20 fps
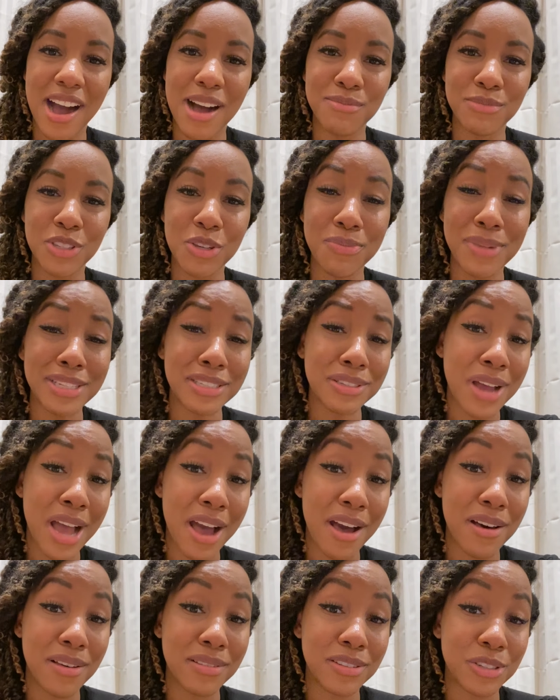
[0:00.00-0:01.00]
So mental
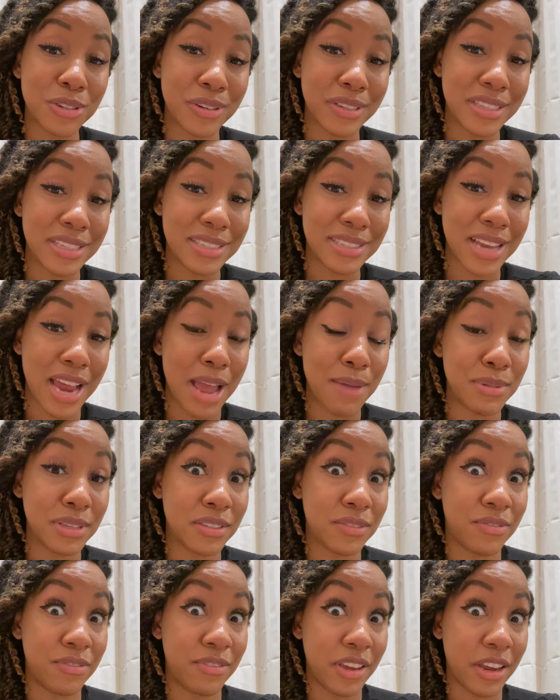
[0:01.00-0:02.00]
health during this time
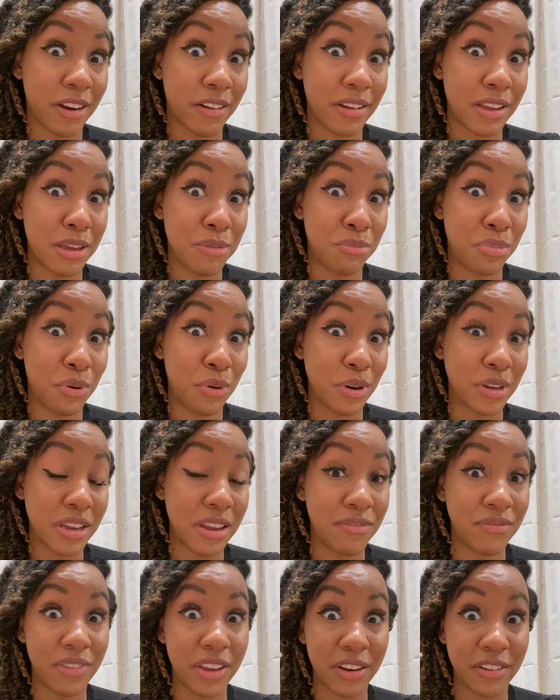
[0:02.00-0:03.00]
is very important
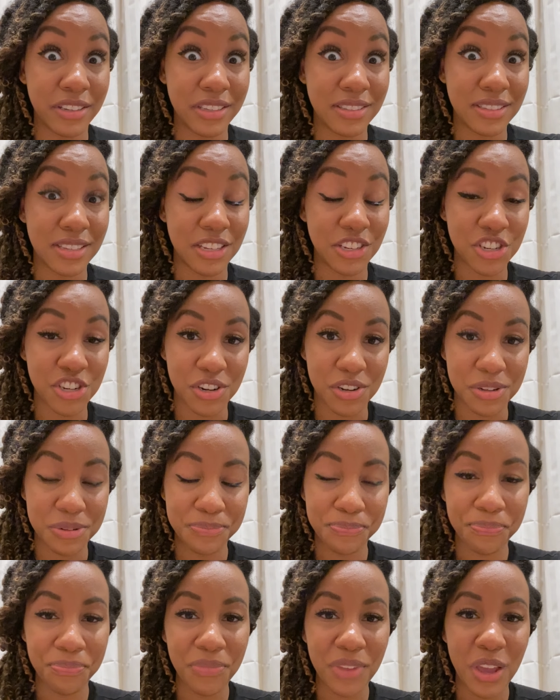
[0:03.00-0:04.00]
and very essential.
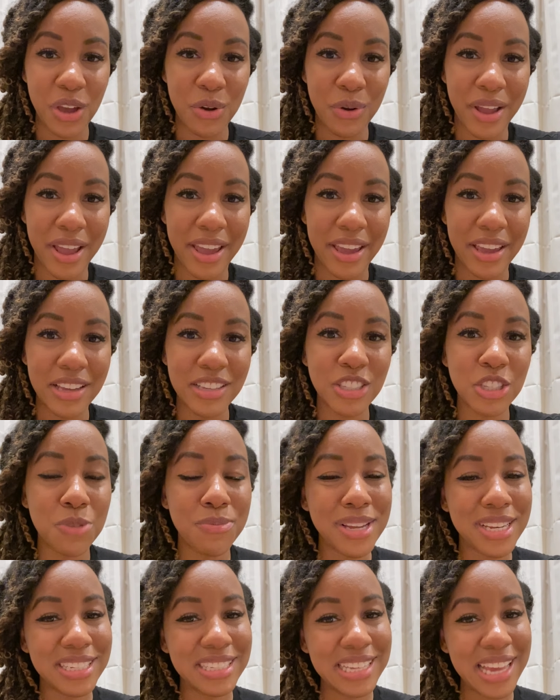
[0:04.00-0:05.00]
Okay, so
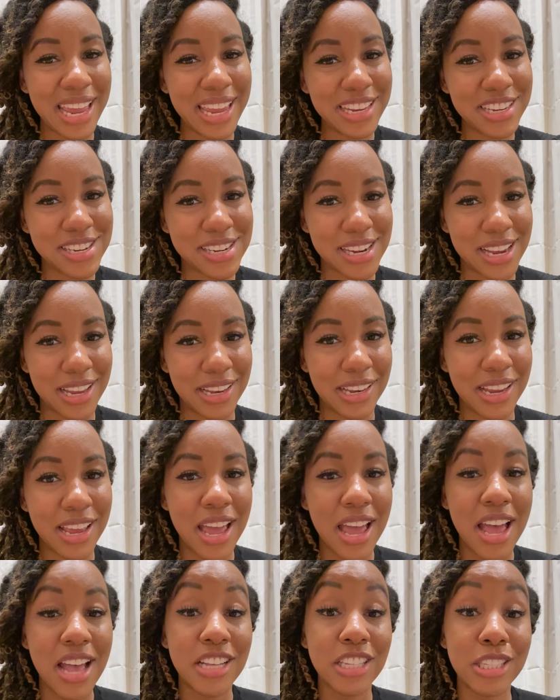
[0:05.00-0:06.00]
meditation.
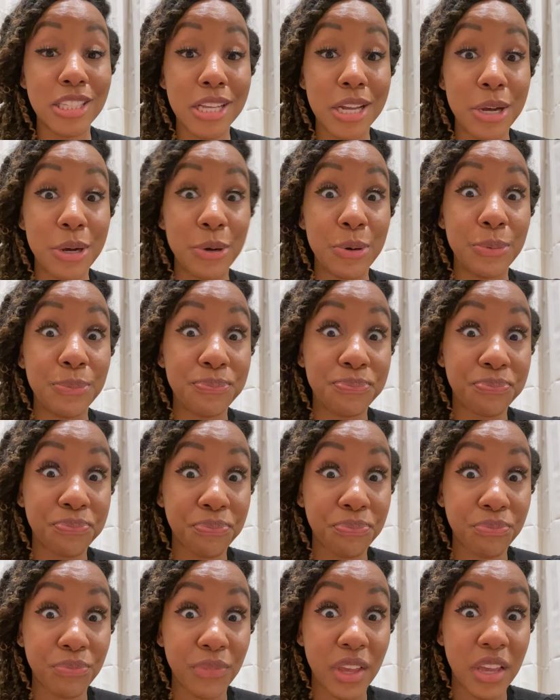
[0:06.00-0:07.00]
So
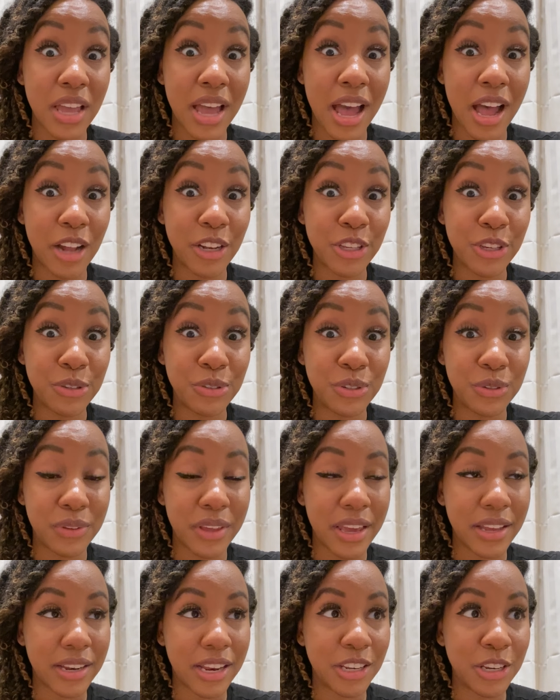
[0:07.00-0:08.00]
how do you do
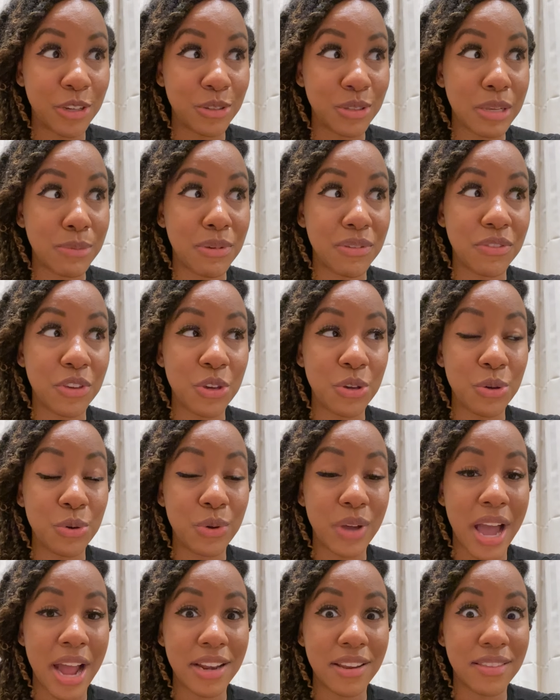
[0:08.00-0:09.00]
that? I know some of you
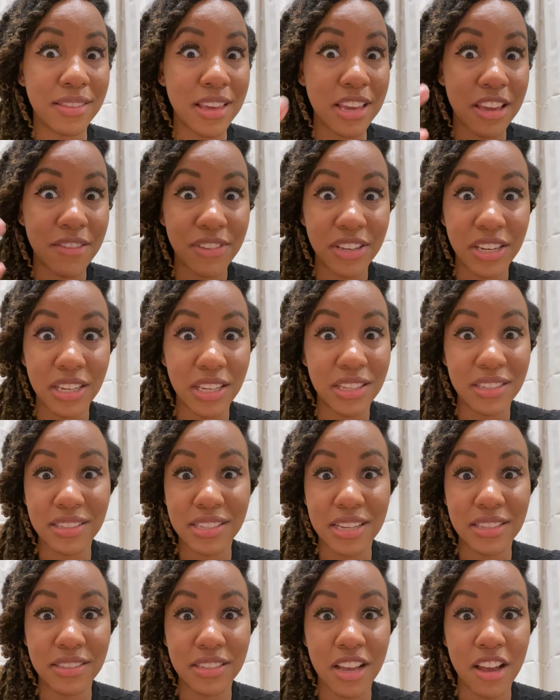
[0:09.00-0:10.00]
kind of think of it in the
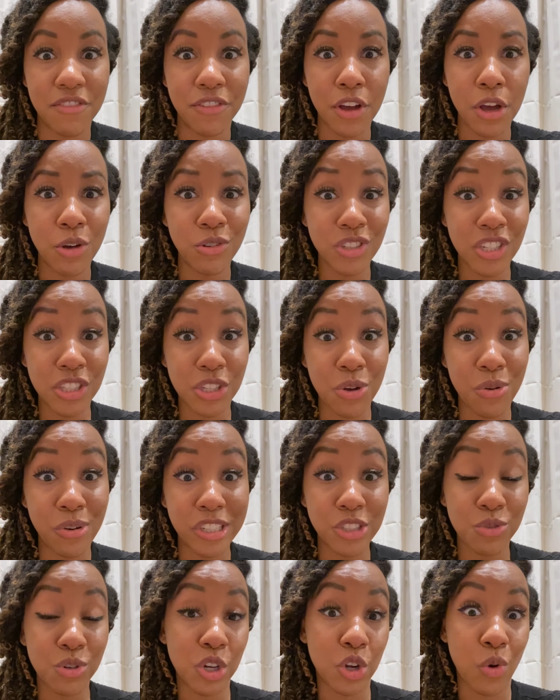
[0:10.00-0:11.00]
sense of, just
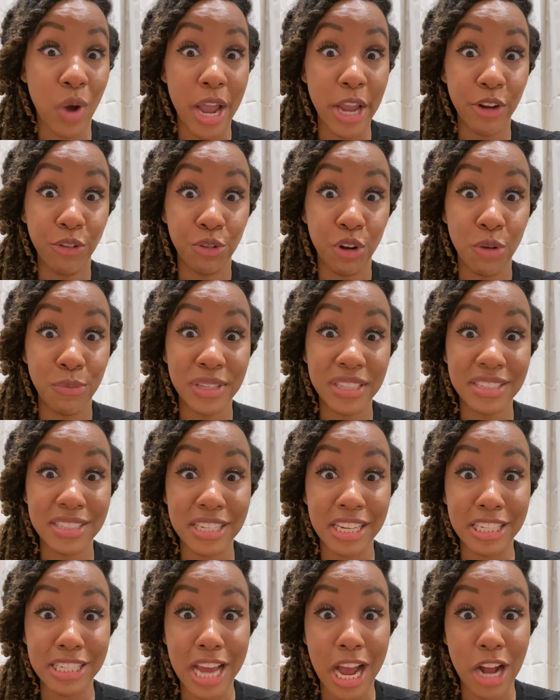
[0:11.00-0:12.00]
going to a quiet room and
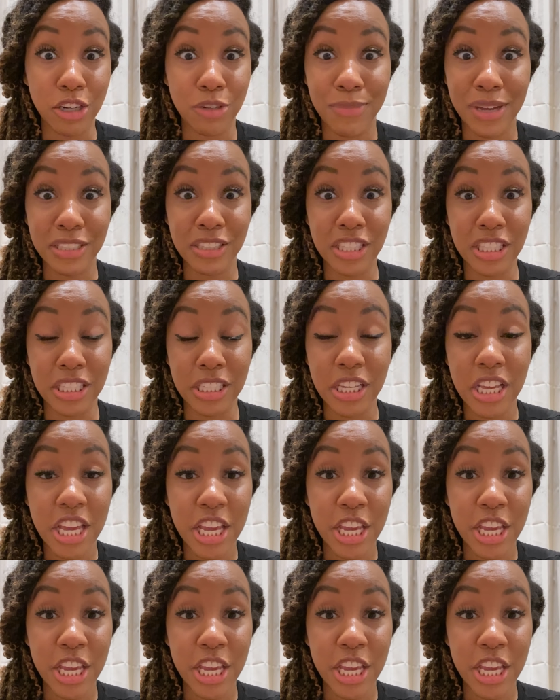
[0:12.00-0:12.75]
sitting down amongst the,